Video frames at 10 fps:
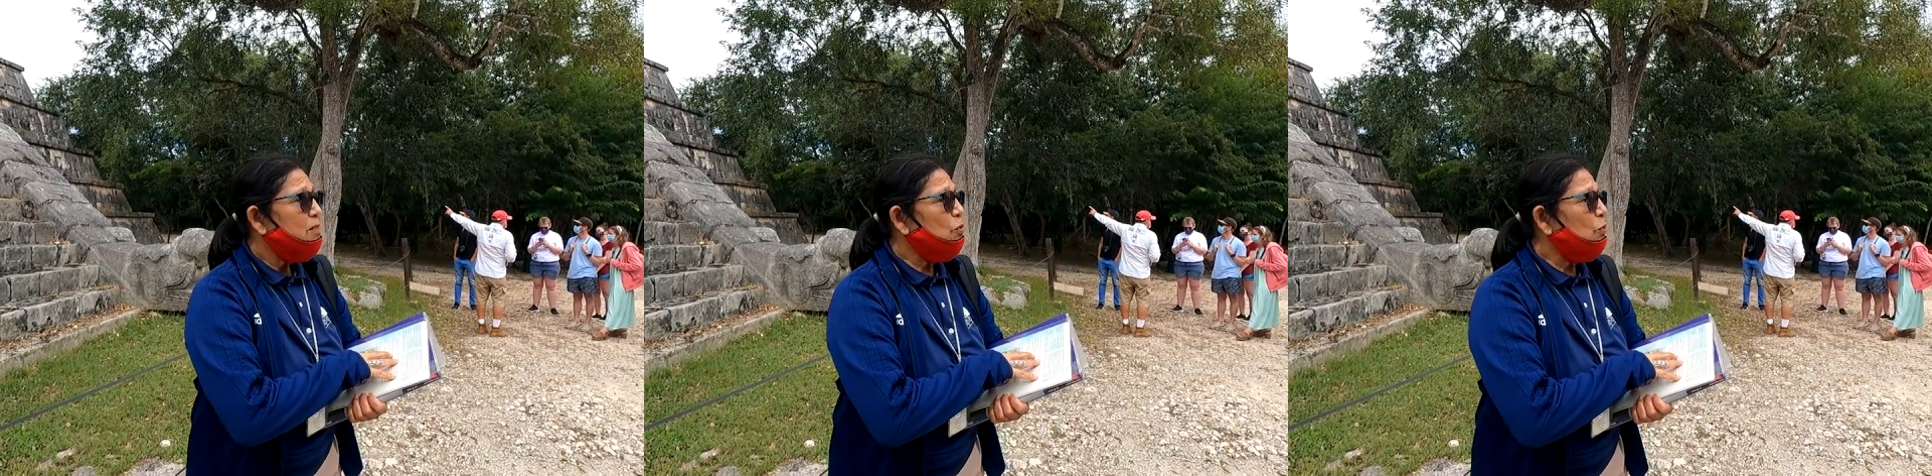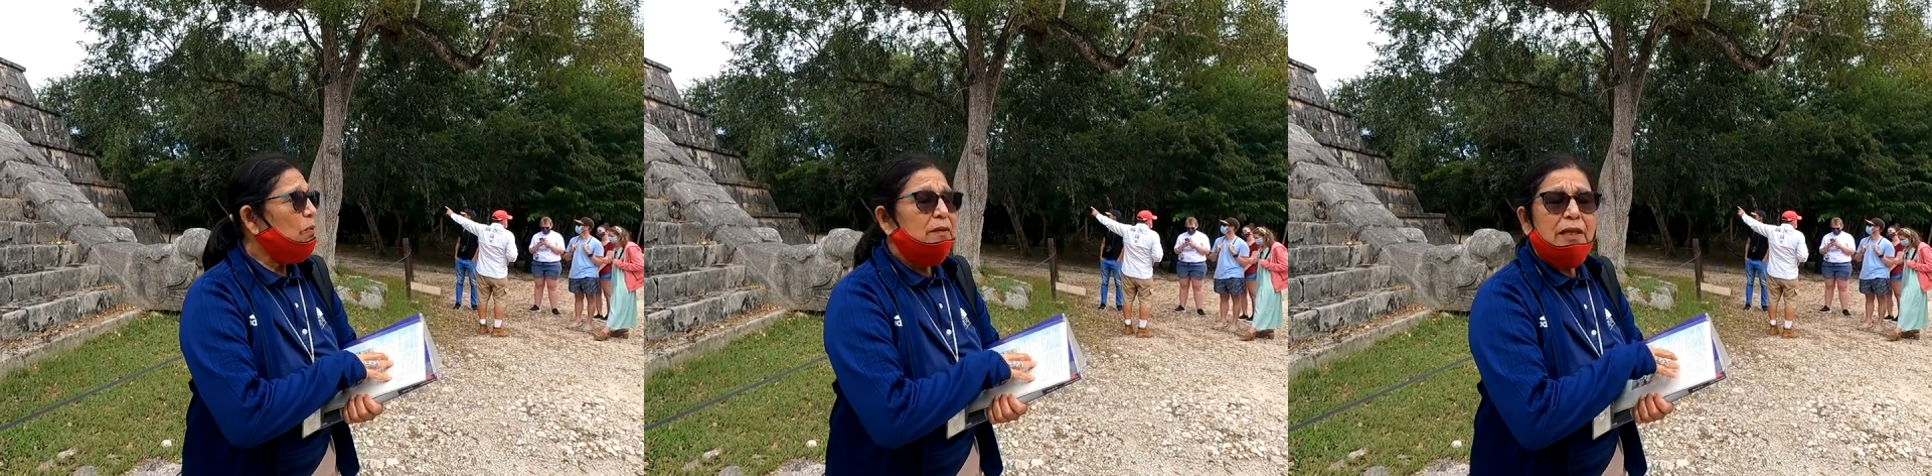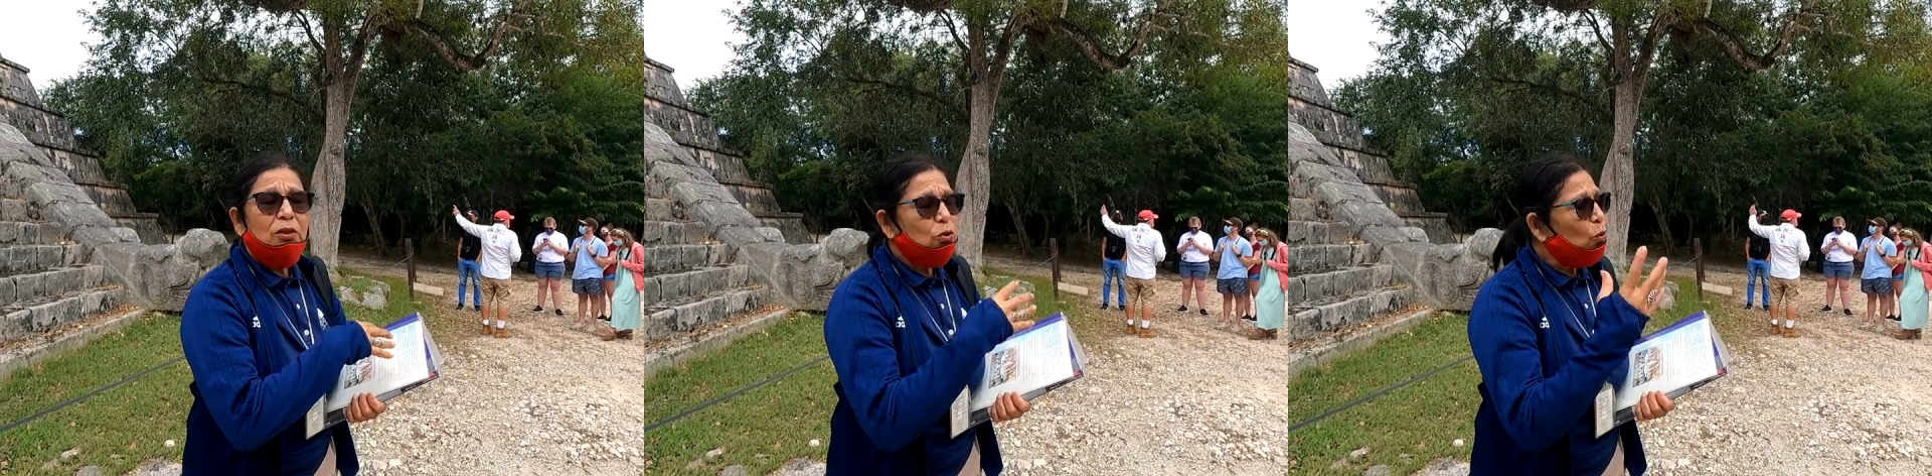So
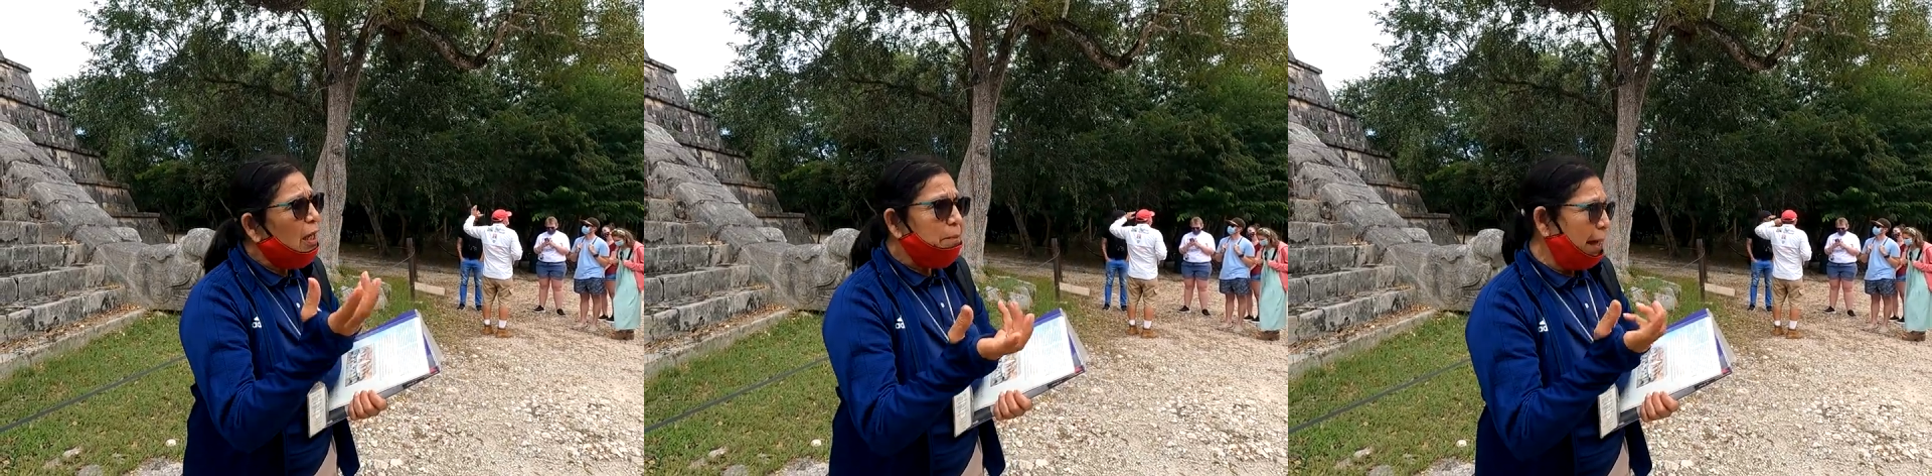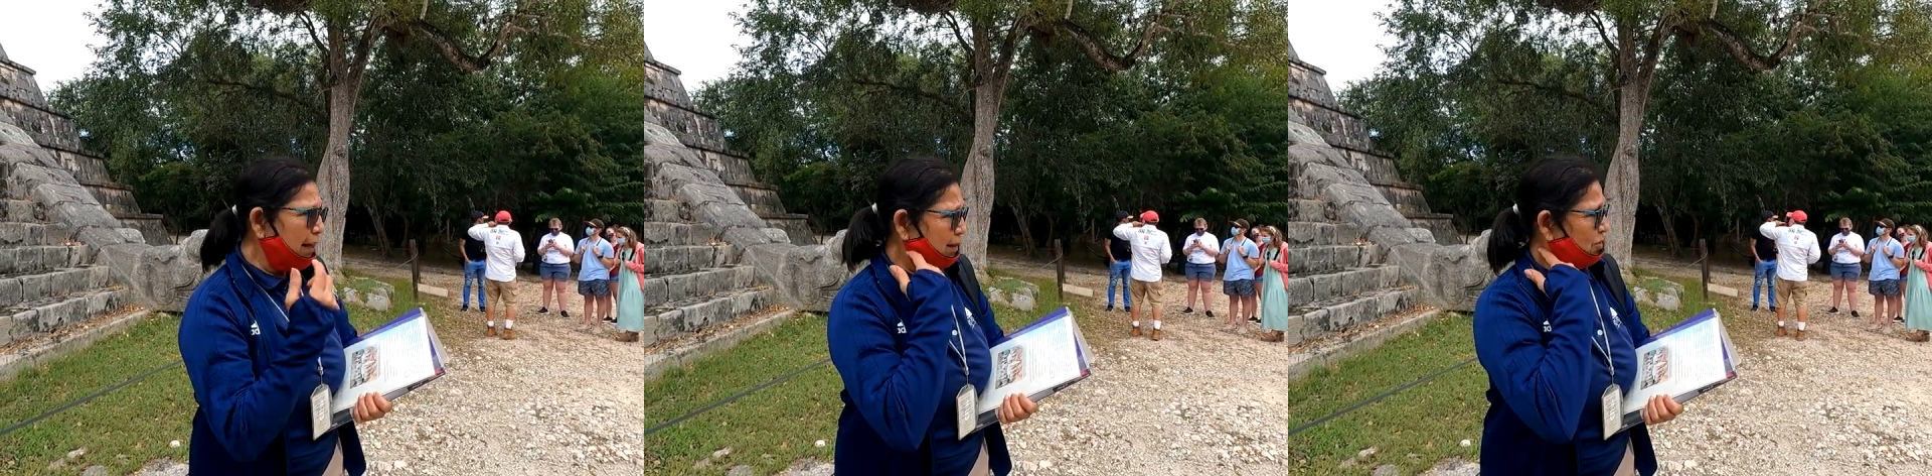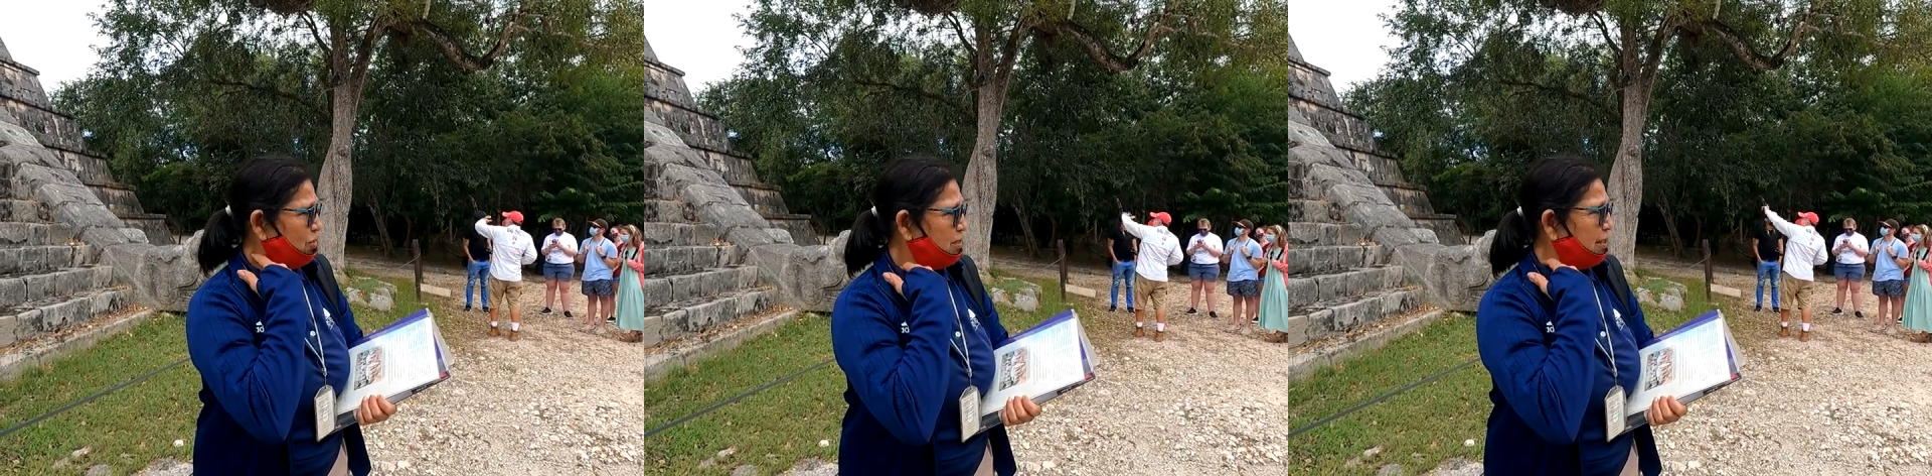they took
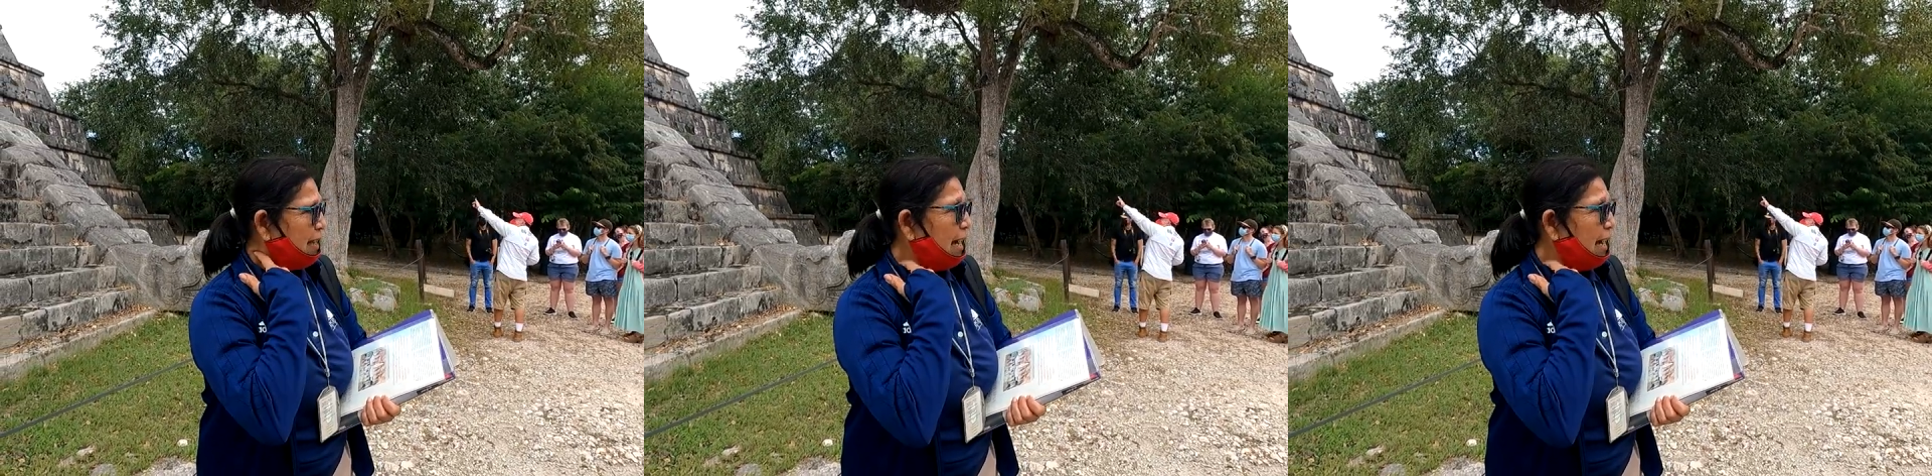advantage.